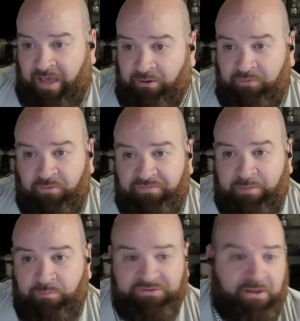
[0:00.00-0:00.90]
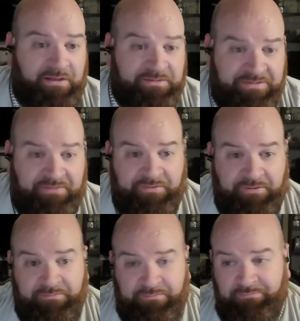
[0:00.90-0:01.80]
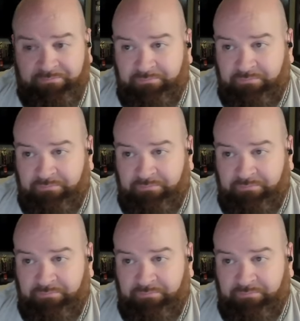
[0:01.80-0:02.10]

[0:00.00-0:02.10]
I don't even know if the game was on TV.